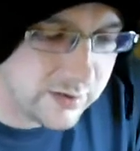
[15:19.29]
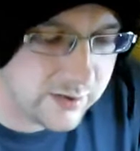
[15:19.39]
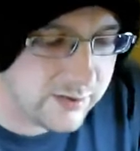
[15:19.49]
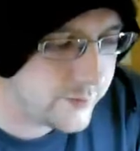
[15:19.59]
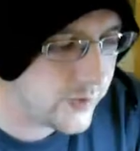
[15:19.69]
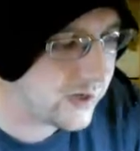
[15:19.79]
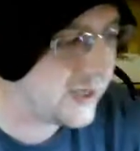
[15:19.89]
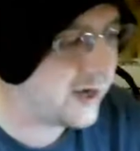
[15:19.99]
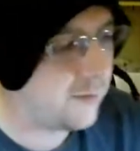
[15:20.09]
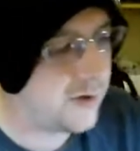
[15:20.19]

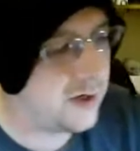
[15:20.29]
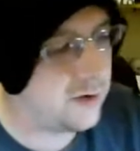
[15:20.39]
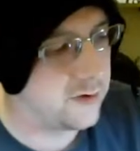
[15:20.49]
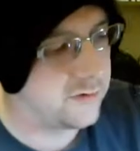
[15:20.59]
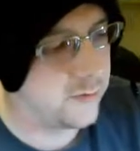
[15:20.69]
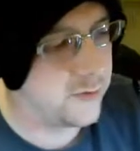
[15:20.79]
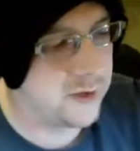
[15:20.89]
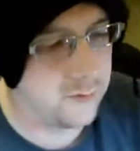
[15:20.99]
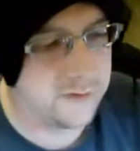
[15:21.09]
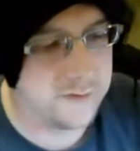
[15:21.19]
I might look at some of the
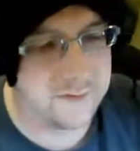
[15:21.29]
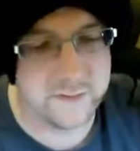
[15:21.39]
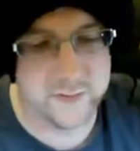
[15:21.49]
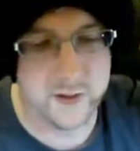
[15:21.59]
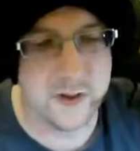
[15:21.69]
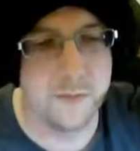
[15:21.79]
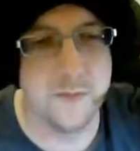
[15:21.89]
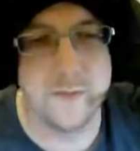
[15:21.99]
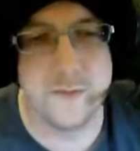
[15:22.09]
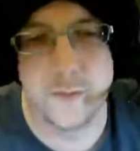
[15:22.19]
other ones
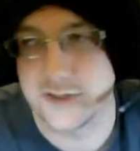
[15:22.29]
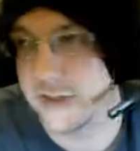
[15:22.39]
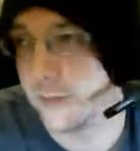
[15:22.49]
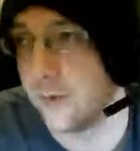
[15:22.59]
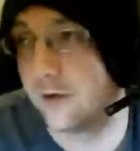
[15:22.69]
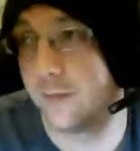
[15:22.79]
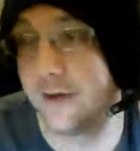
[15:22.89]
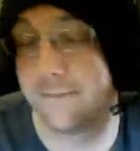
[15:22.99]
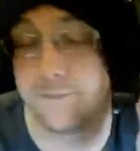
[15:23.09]
to mix it up a little bit.